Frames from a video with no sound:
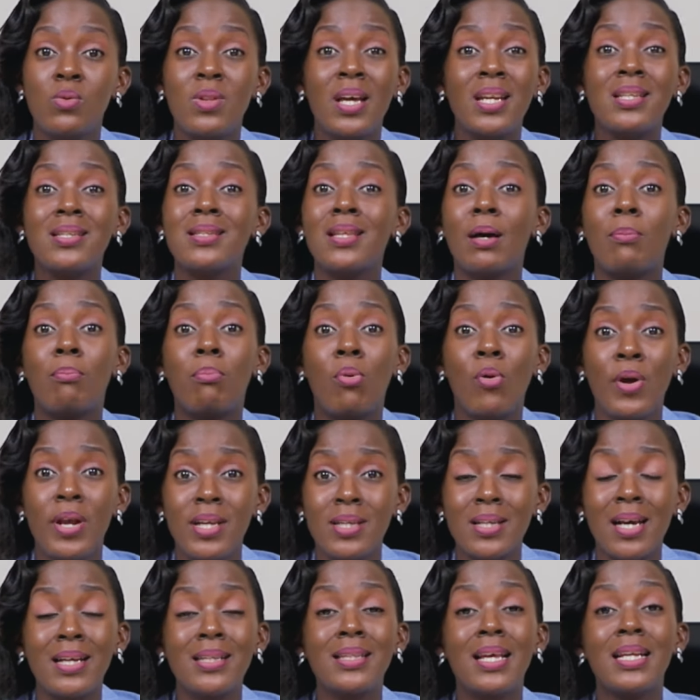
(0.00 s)
That's the
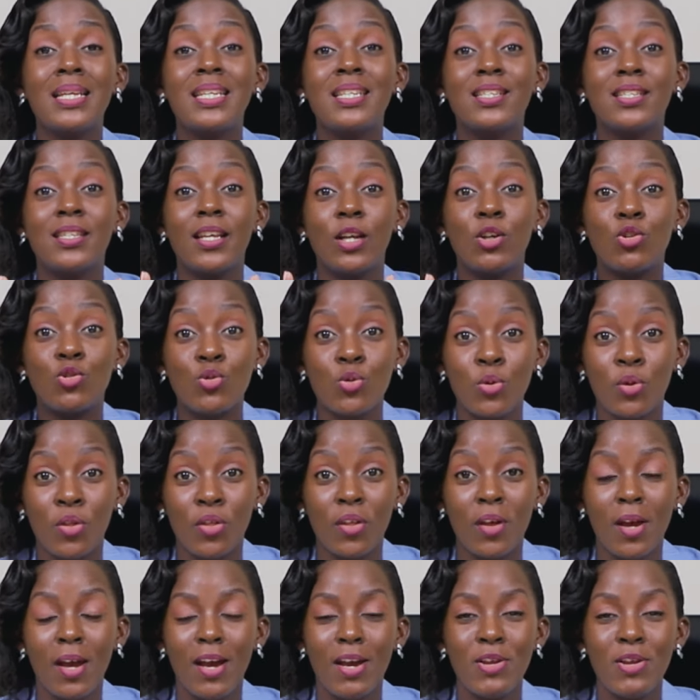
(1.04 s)
point, and that is the truth.